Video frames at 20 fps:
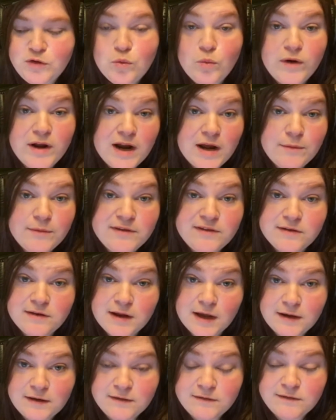When I was
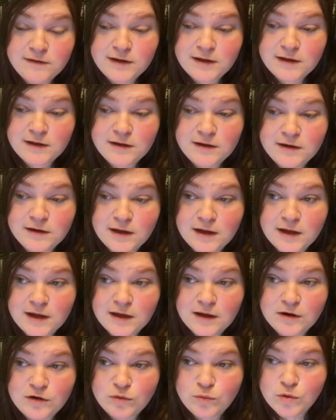19
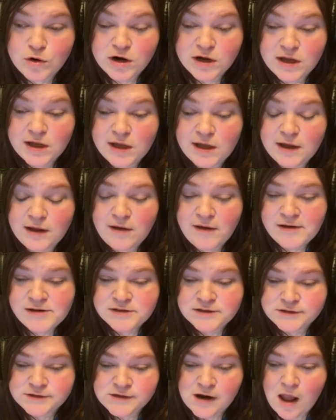and working
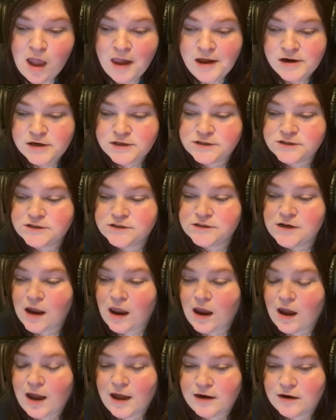
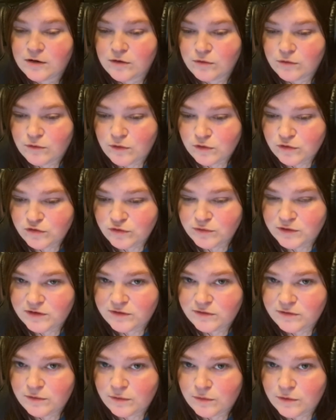at a grocery
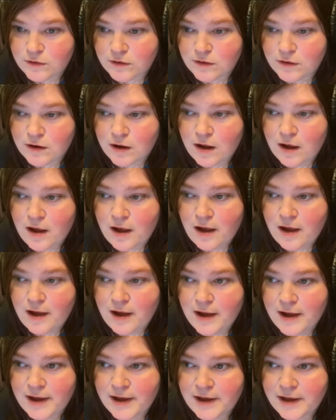store,
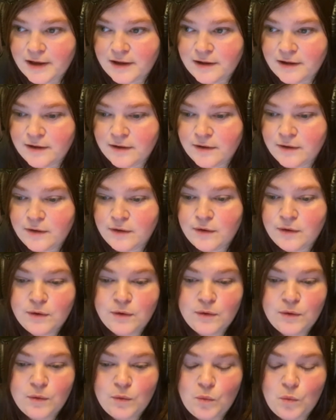I
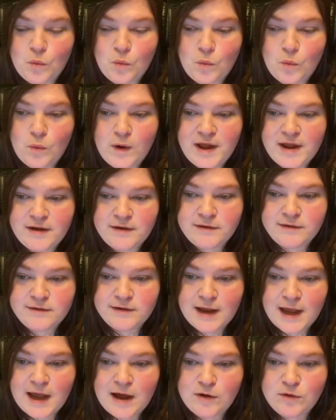
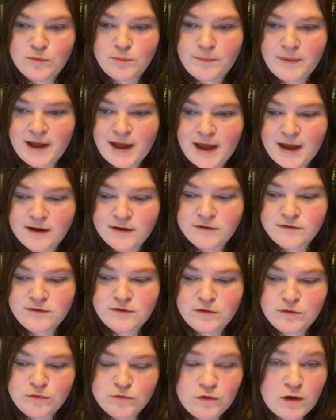went out back
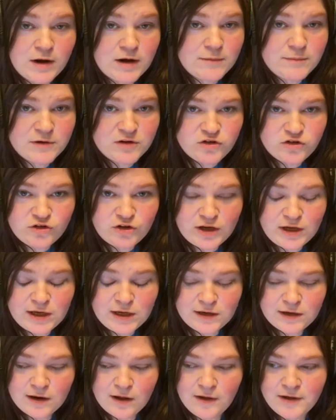to run a
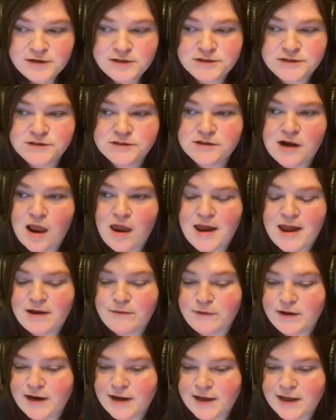machine.
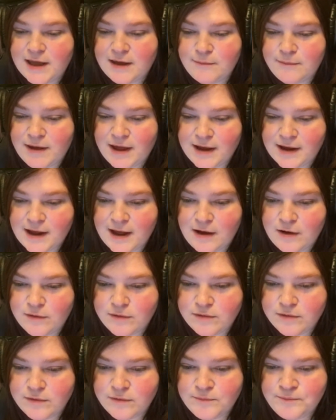And when I came back
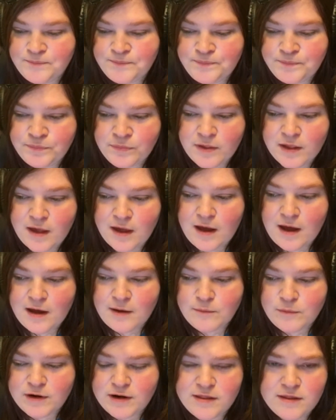out,
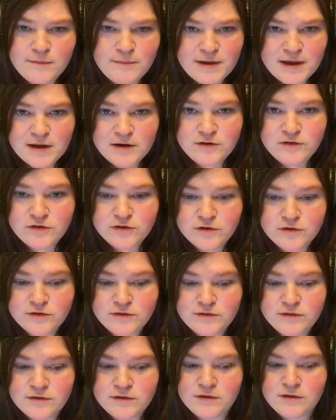one of the
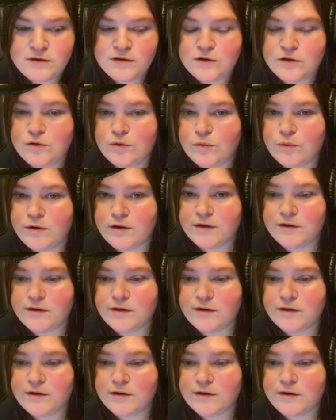managers who